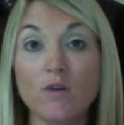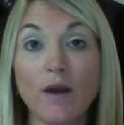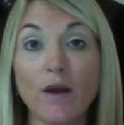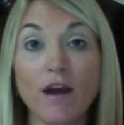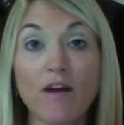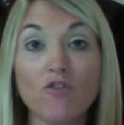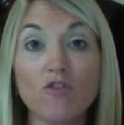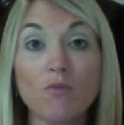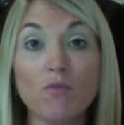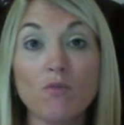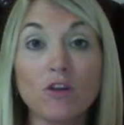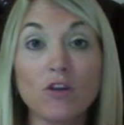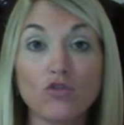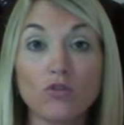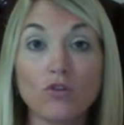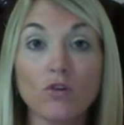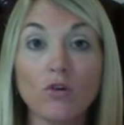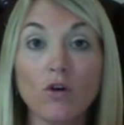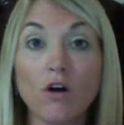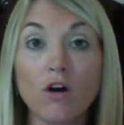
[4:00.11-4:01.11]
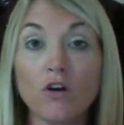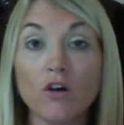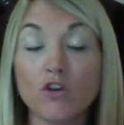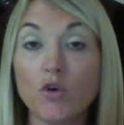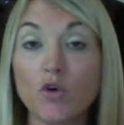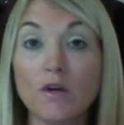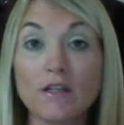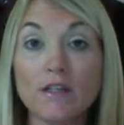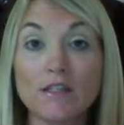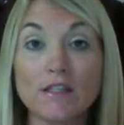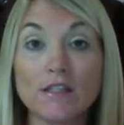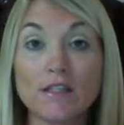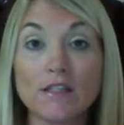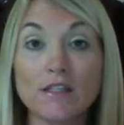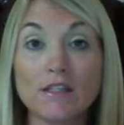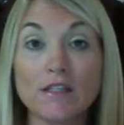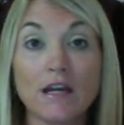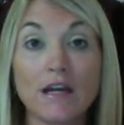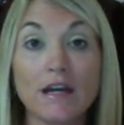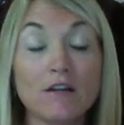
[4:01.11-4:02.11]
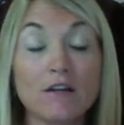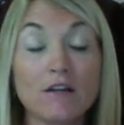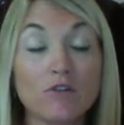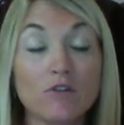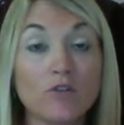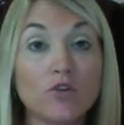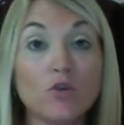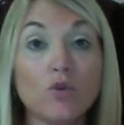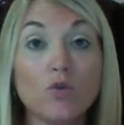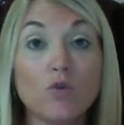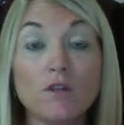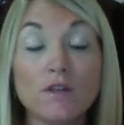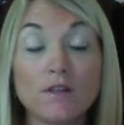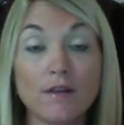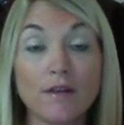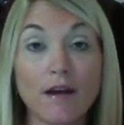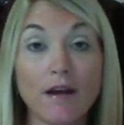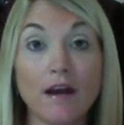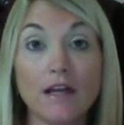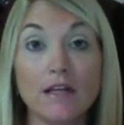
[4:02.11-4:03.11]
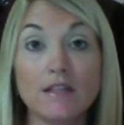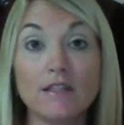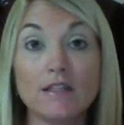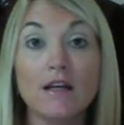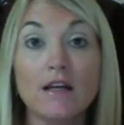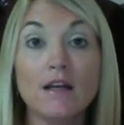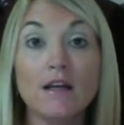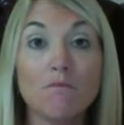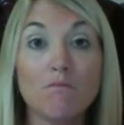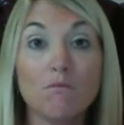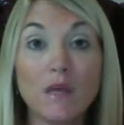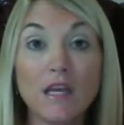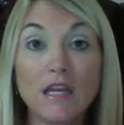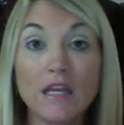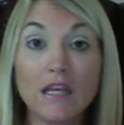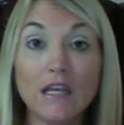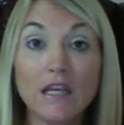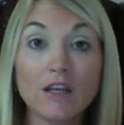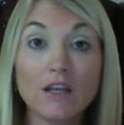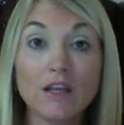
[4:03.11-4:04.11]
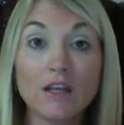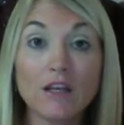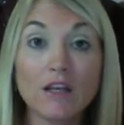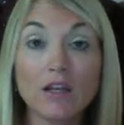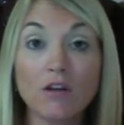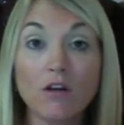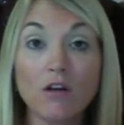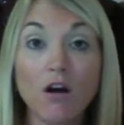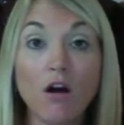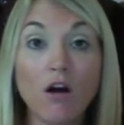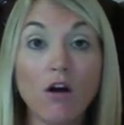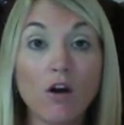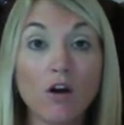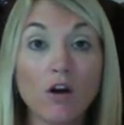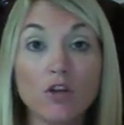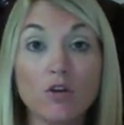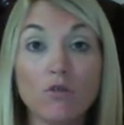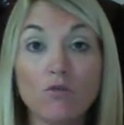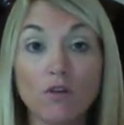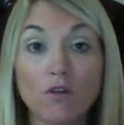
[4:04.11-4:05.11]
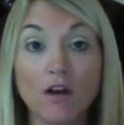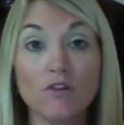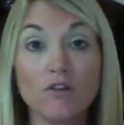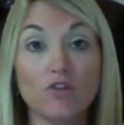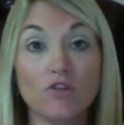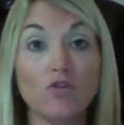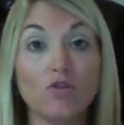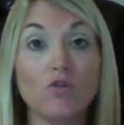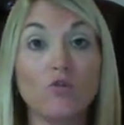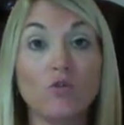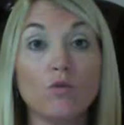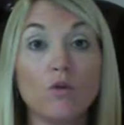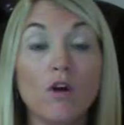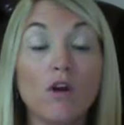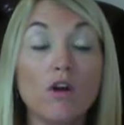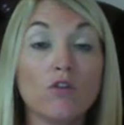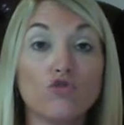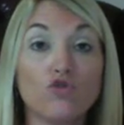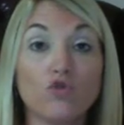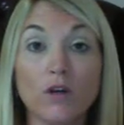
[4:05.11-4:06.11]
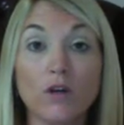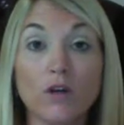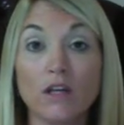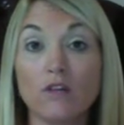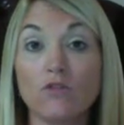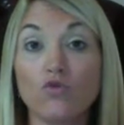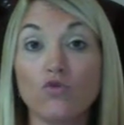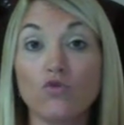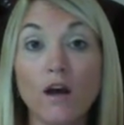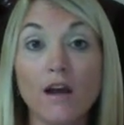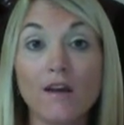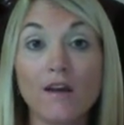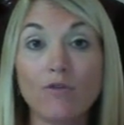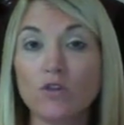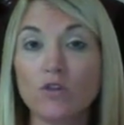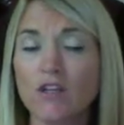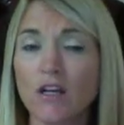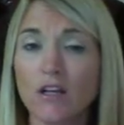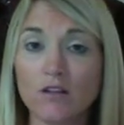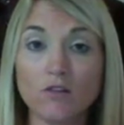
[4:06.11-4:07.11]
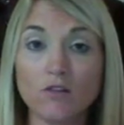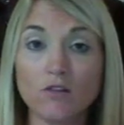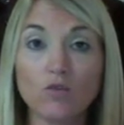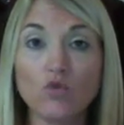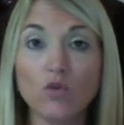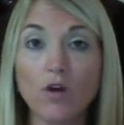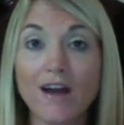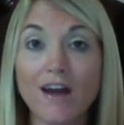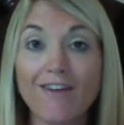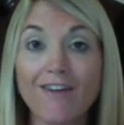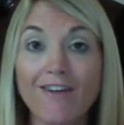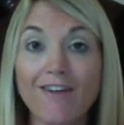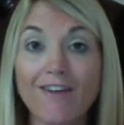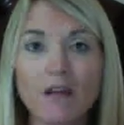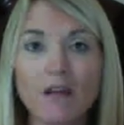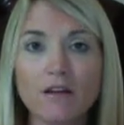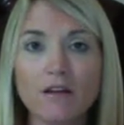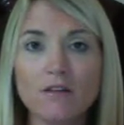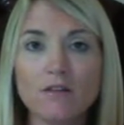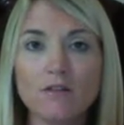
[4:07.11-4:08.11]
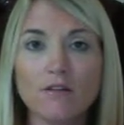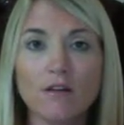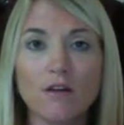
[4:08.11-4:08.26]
have to make sure you're arguing something that has 2 sides, meaning you cannot argue not to drink and drive or text and drive, because